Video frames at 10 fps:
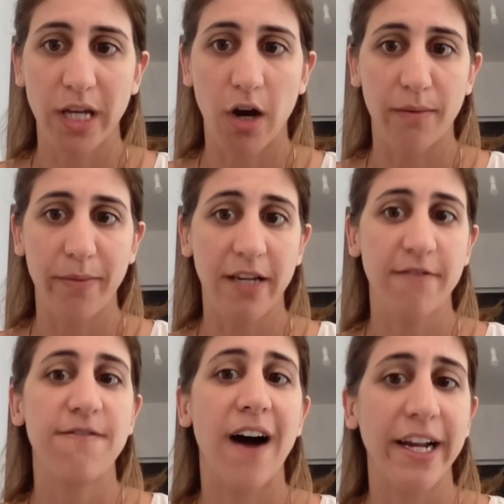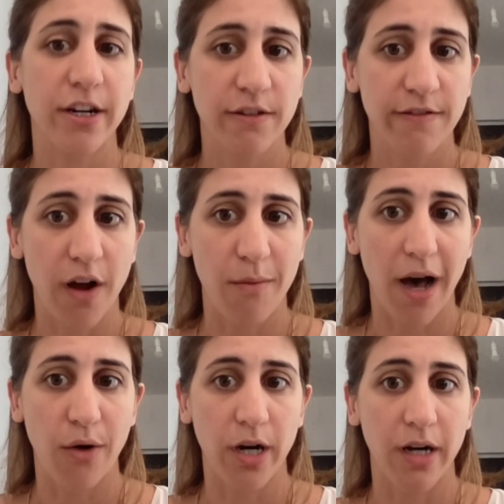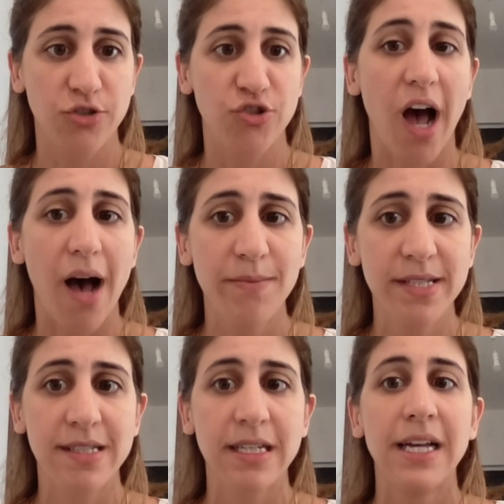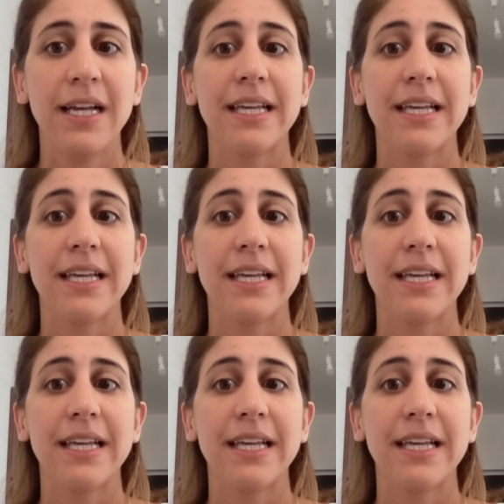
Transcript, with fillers: We are being fired from our jobs,